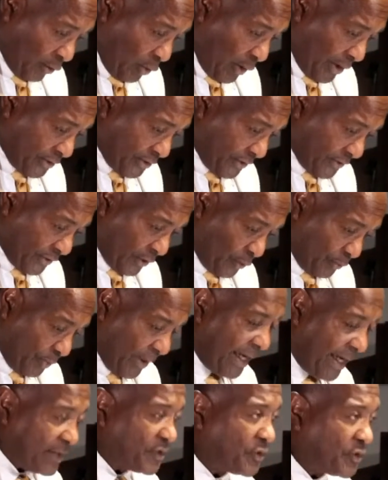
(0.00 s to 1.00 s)
questions on
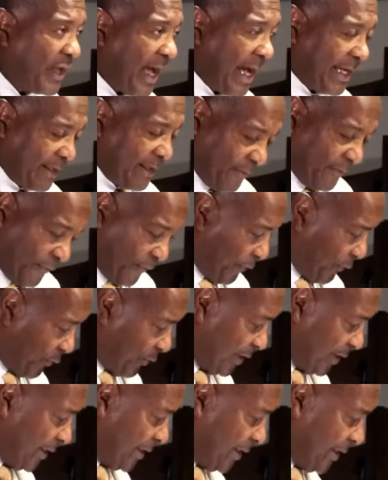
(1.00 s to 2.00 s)
page
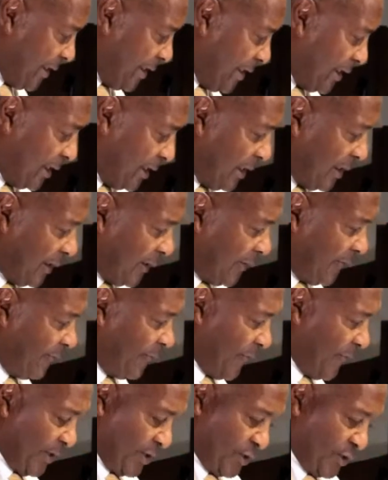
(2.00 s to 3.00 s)
93
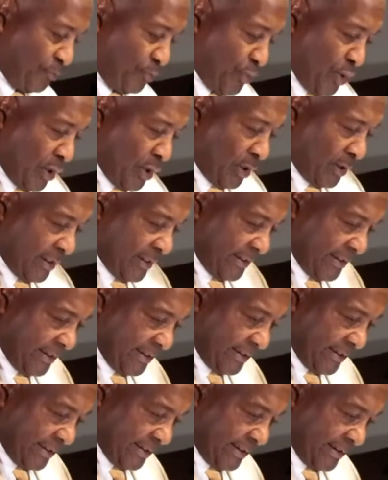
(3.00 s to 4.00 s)
of this book
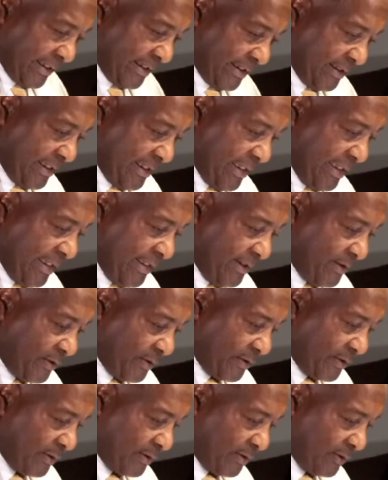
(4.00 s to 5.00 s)
that
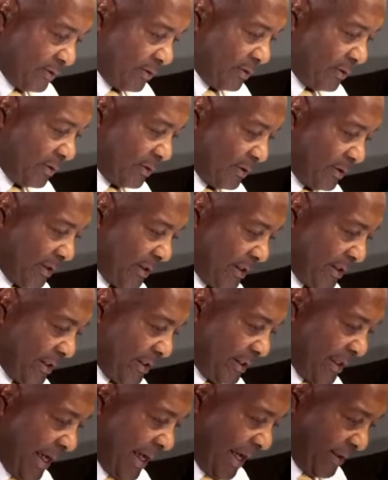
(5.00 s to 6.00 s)
needs
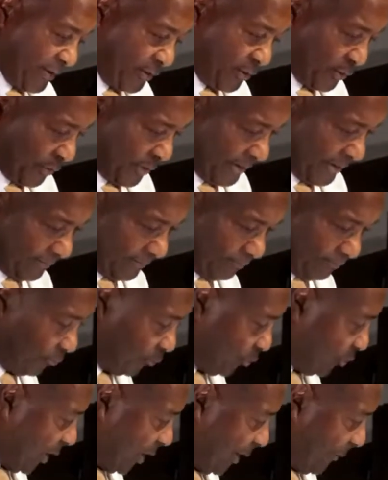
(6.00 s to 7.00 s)
answering.
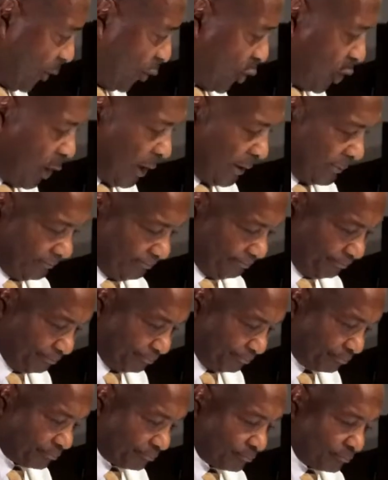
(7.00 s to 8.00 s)
Number 1,
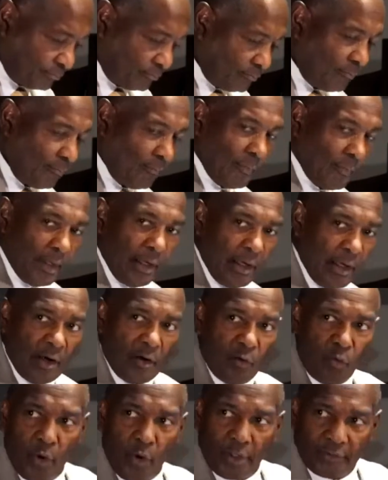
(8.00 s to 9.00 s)

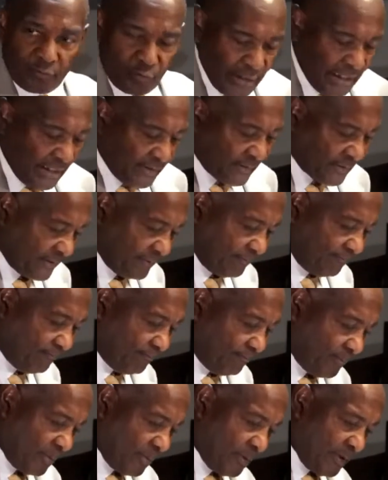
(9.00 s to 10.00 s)
what reason
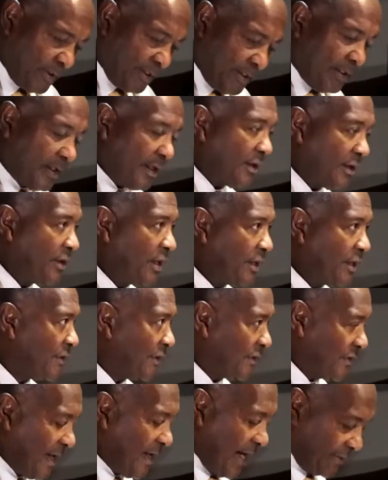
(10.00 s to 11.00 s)
does the
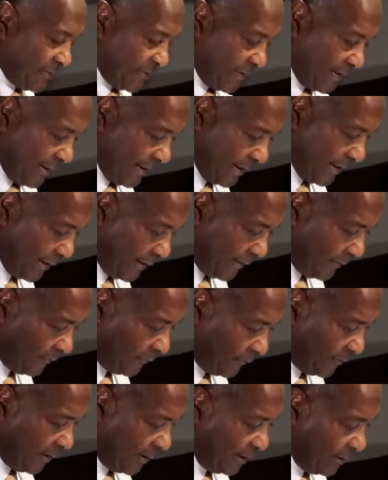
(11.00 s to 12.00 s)
text give
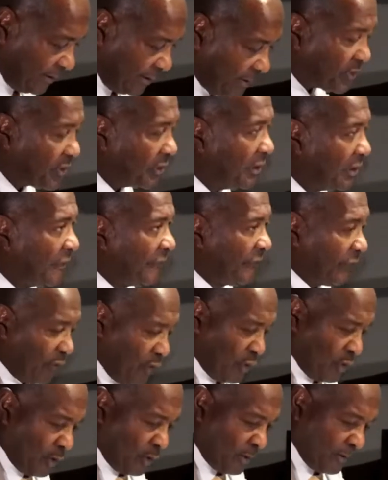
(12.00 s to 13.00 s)
initially
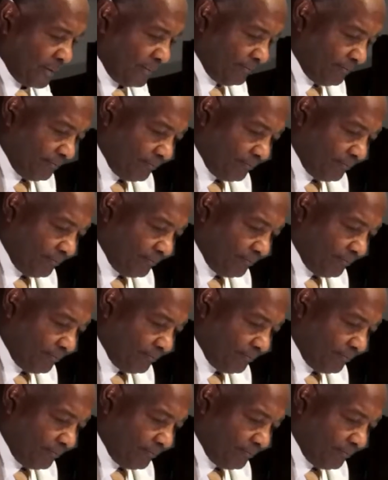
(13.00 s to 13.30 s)
for